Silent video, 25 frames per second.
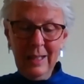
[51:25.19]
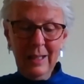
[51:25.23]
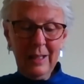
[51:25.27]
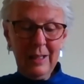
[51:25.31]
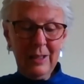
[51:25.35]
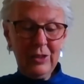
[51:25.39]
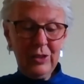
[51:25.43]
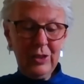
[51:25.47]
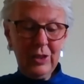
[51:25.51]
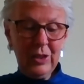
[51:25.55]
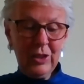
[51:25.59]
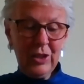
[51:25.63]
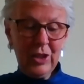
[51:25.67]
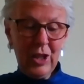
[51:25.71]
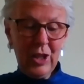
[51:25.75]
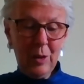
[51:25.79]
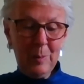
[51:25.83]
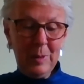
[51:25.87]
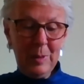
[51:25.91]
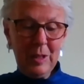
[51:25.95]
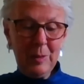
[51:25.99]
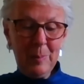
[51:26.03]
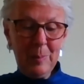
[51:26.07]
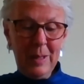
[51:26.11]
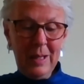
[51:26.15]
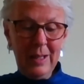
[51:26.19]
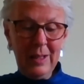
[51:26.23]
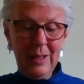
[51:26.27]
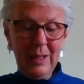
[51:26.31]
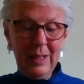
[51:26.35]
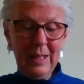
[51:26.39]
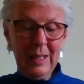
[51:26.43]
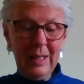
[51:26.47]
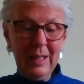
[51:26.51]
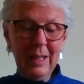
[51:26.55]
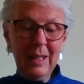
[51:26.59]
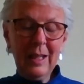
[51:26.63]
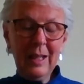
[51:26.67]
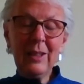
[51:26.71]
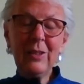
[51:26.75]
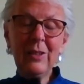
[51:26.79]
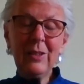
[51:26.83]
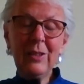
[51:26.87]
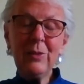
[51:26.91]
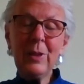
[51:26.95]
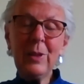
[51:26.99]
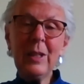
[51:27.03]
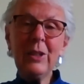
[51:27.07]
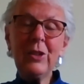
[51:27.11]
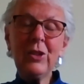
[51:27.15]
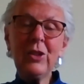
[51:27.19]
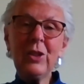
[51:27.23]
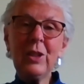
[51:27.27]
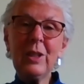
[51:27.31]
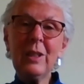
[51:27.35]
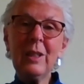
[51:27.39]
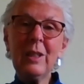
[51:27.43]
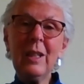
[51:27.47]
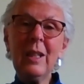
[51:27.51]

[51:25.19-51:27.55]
is determined by the aversion